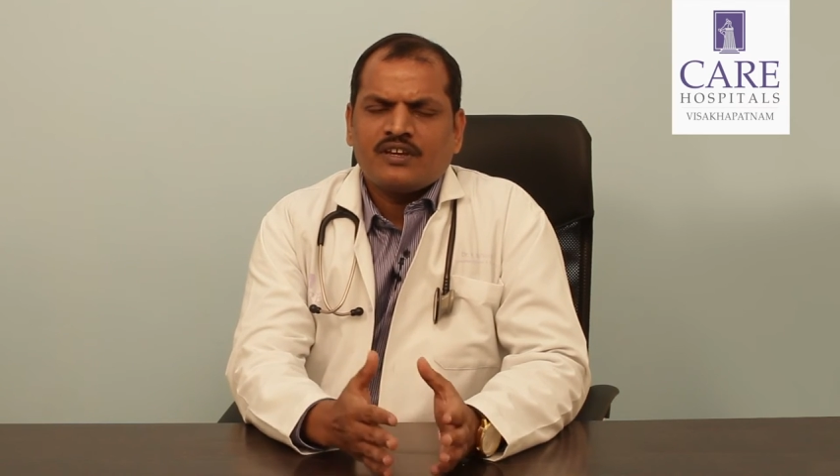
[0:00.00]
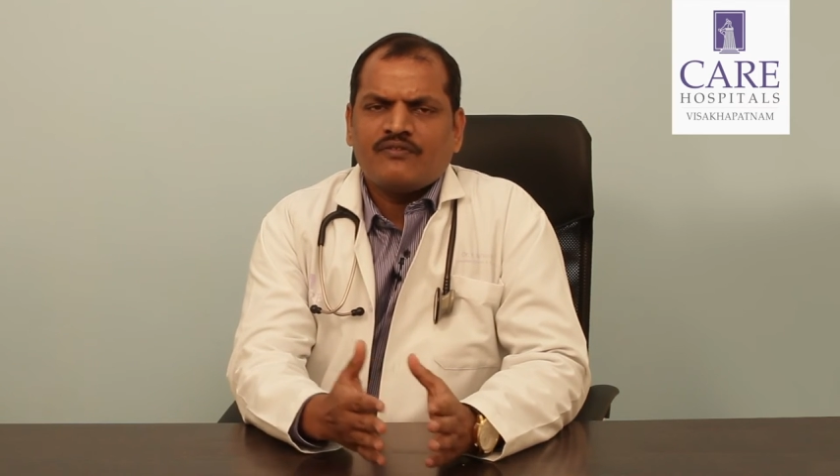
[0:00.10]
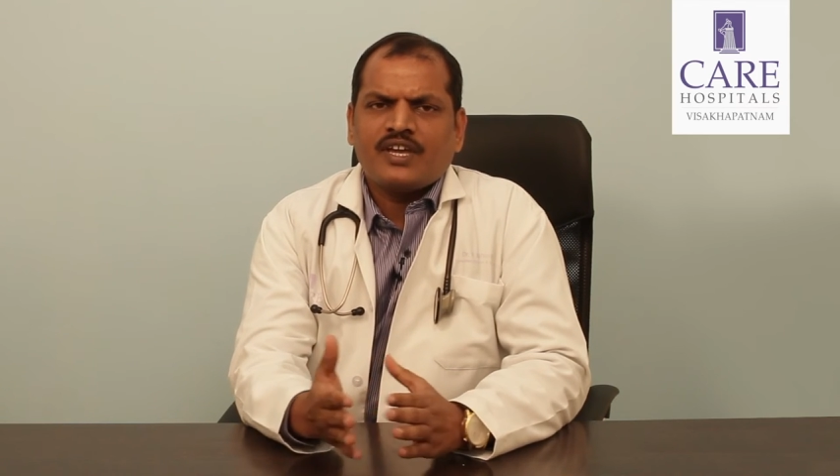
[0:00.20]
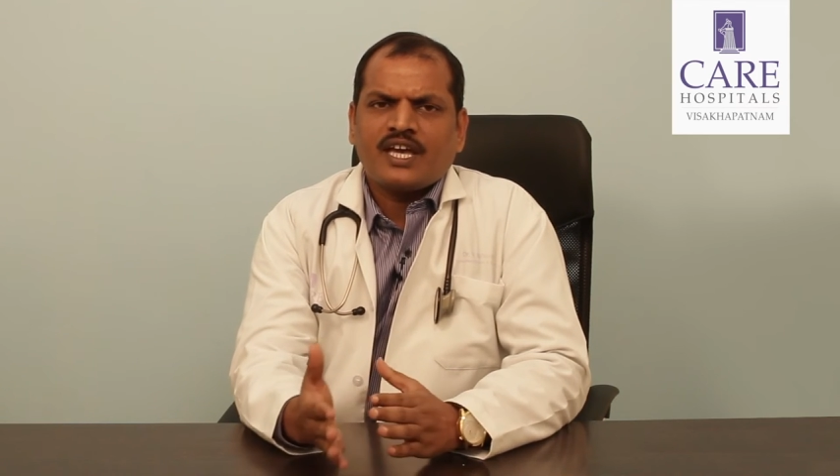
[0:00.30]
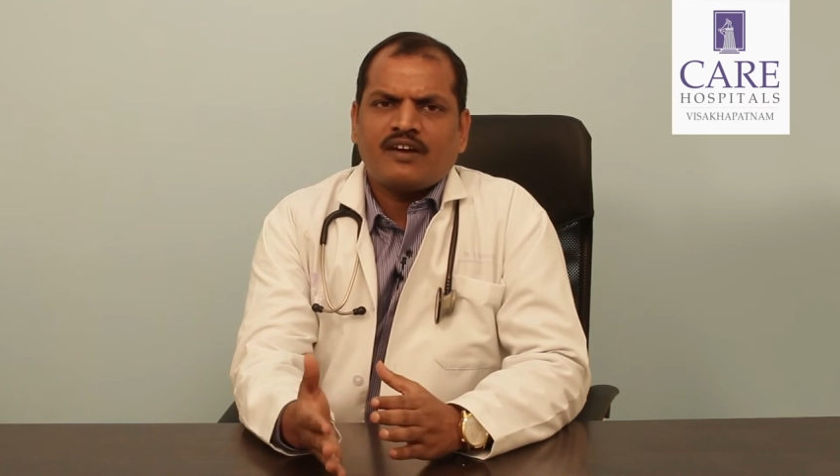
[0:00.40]

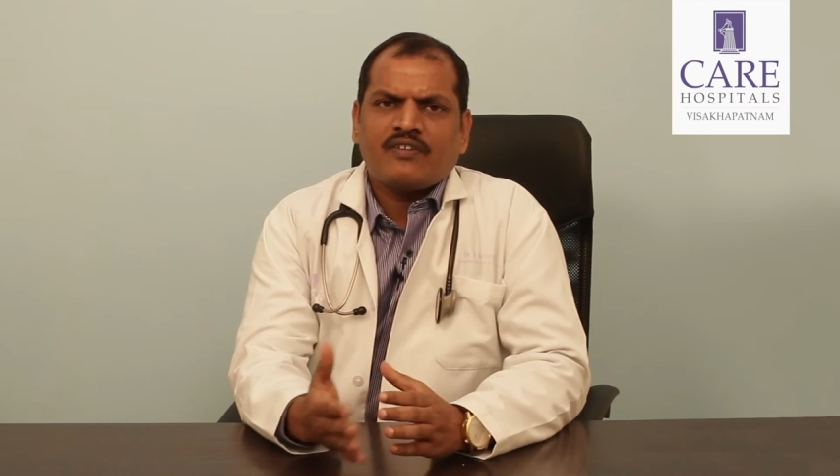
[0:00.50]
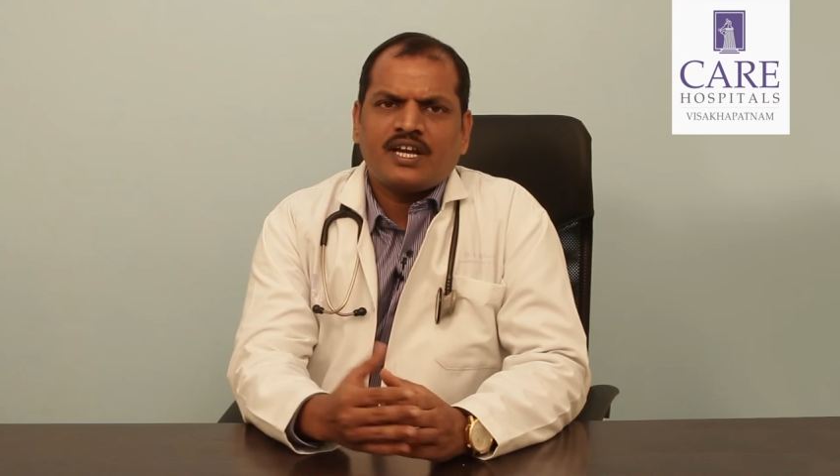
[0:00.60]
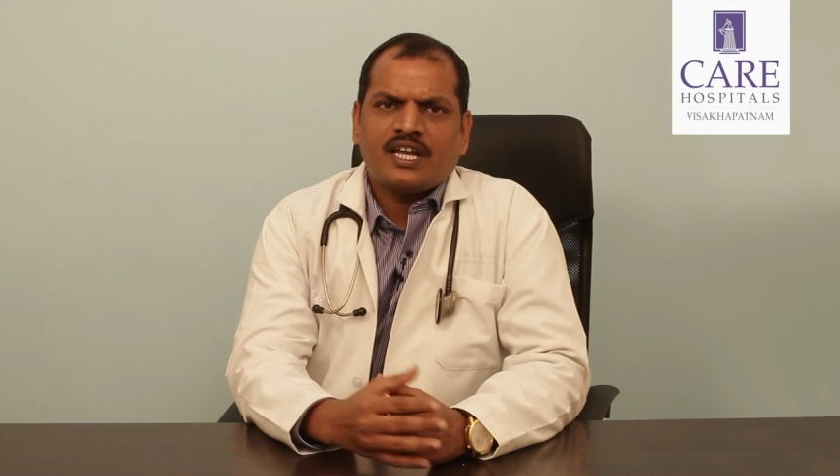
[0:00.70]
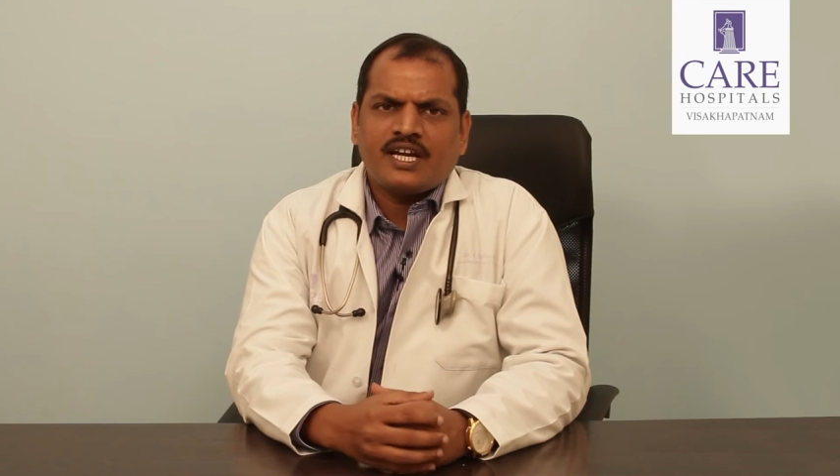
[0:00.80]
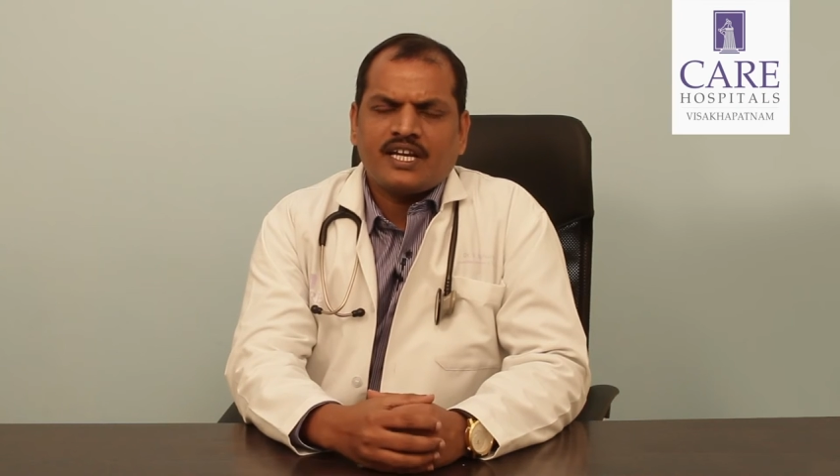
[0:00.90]
We have
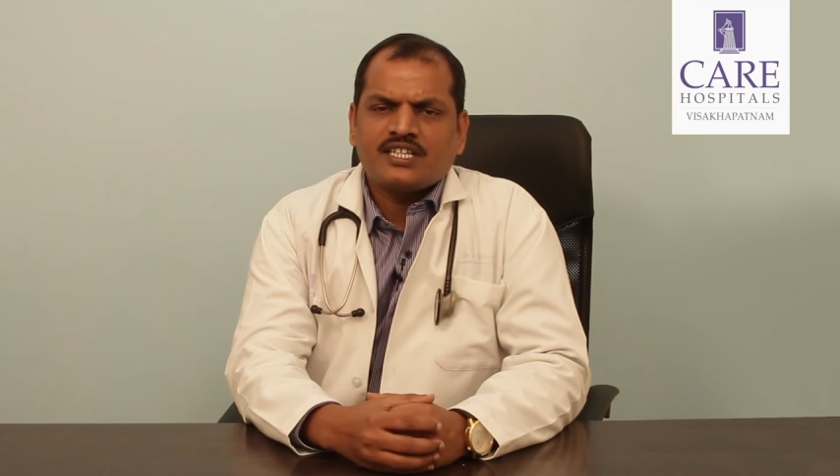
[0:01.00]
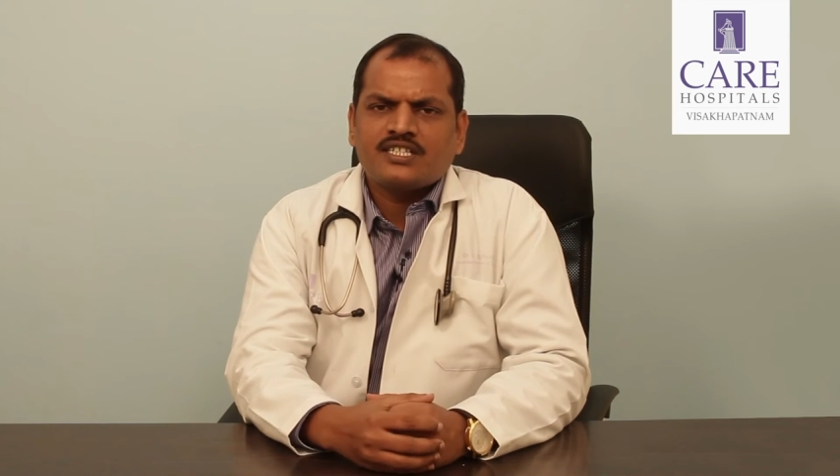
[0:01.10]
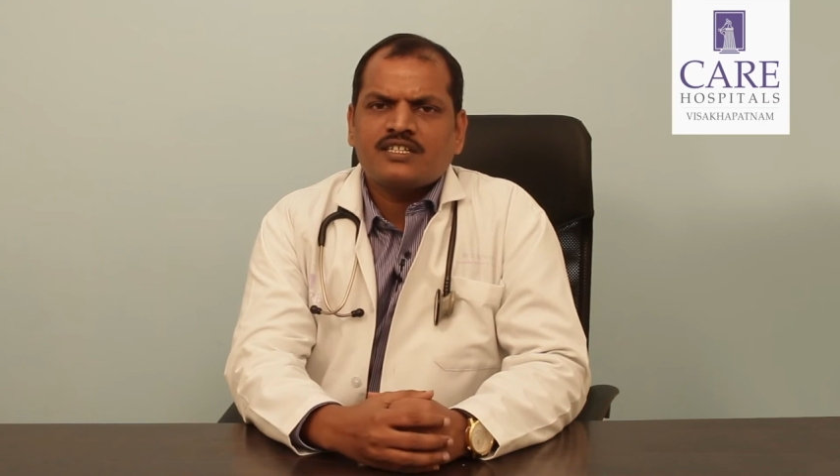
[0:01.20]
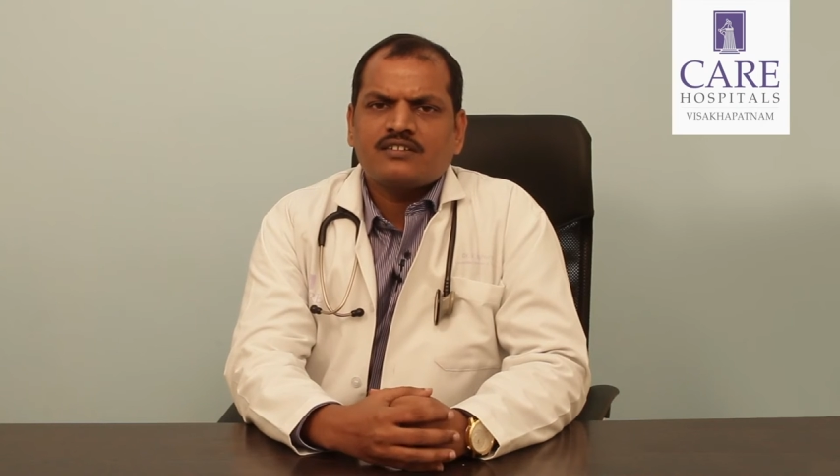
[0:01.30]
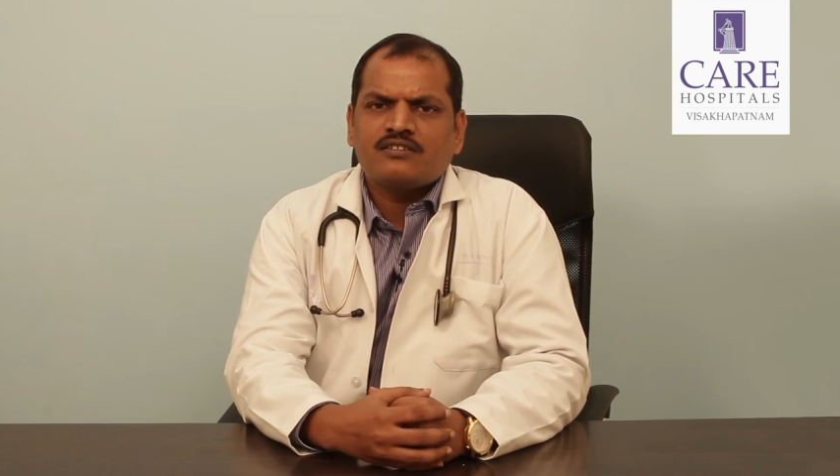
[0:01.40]
a
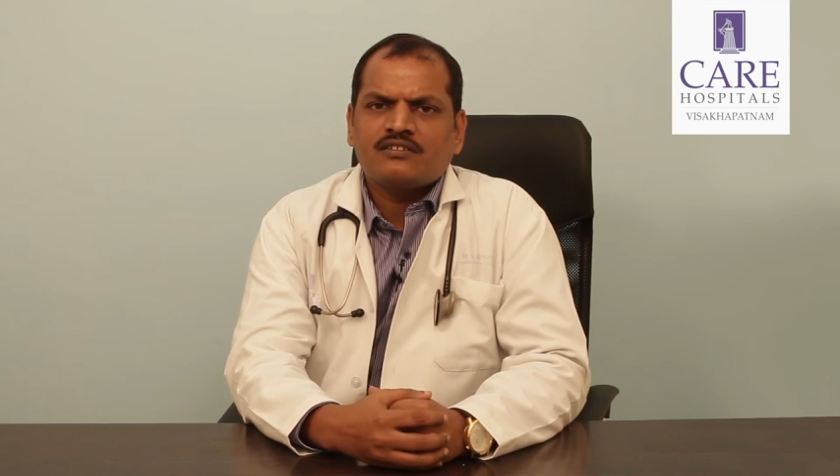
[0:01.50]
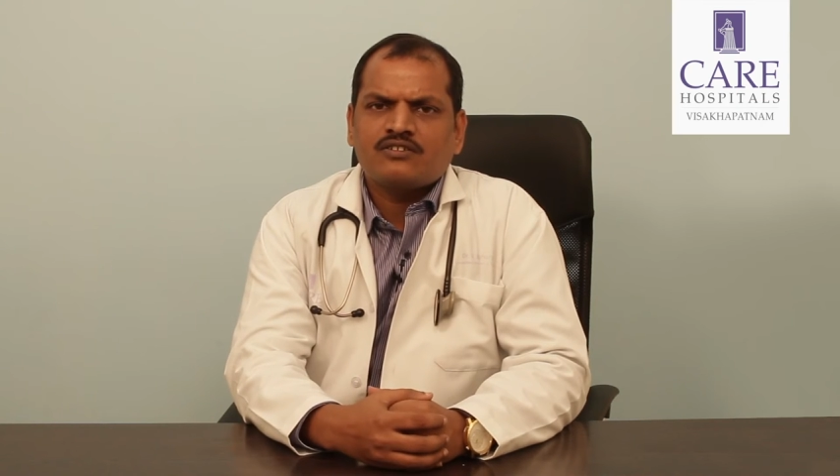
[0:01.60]
dietitian